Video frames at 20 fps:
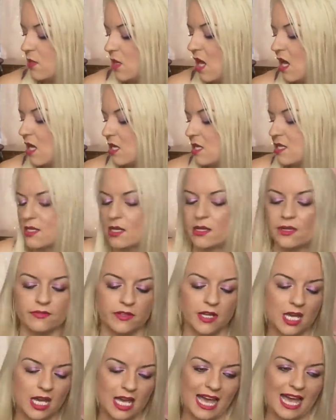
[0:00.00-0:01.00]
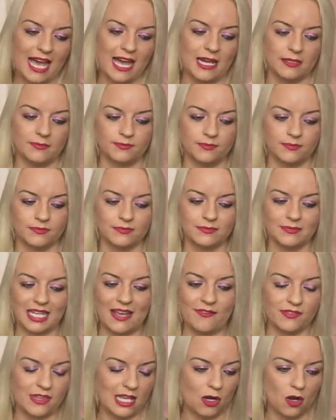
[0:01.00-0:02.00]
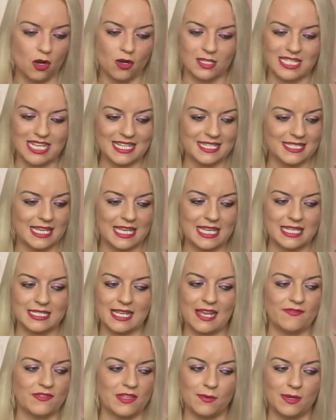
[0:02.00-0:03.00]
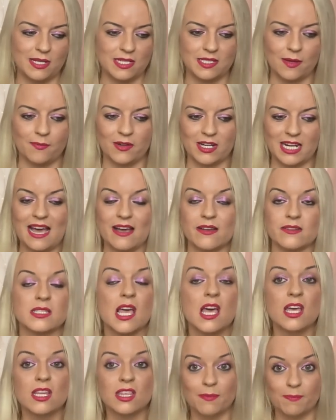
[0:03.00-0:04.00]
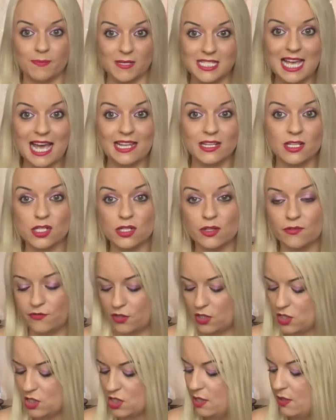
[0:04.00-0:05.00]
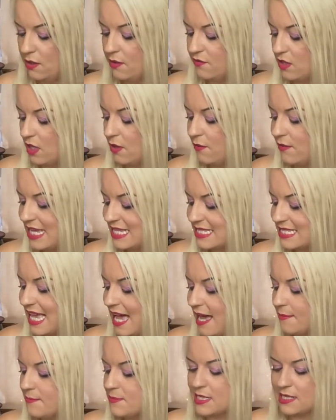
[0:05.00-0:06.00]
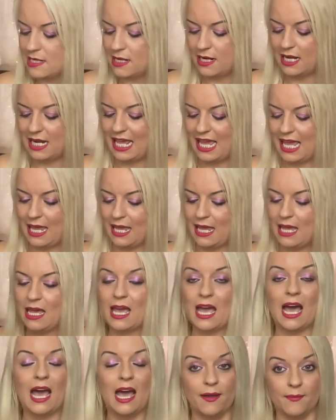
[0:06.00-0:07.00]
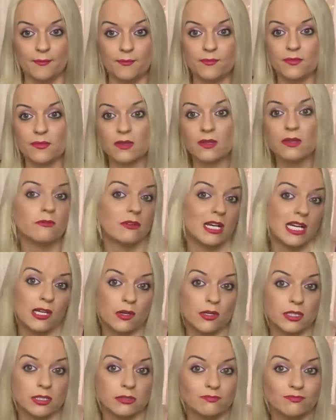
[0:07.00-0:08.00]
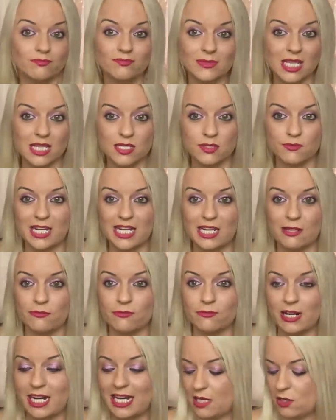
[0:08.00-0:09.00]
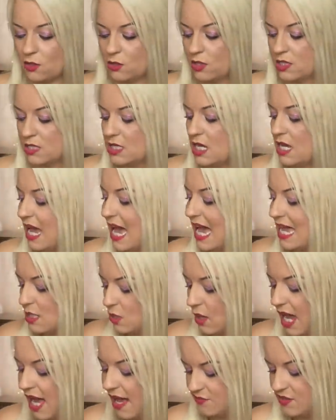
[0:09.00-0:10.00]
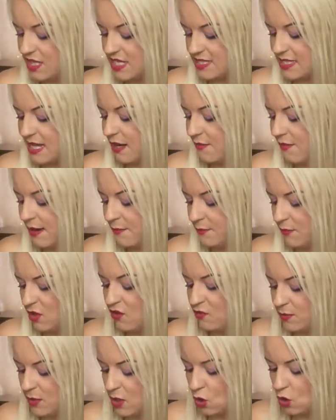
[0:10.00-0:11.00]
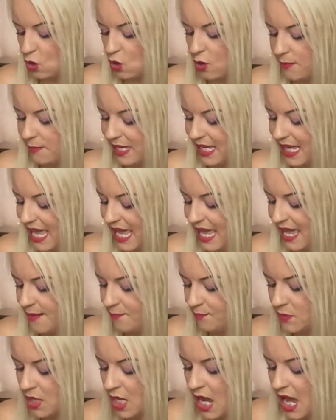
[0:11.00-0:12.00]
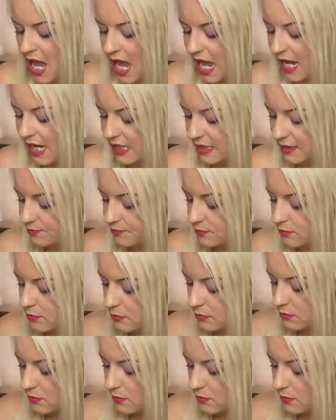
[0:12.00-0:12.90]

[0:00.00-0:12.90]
regardless of um, if they're long distance, if there was someone else, the potential for the two of you is absolutely um, really good. It's really, really good. And you have this direct movement coming in. Um,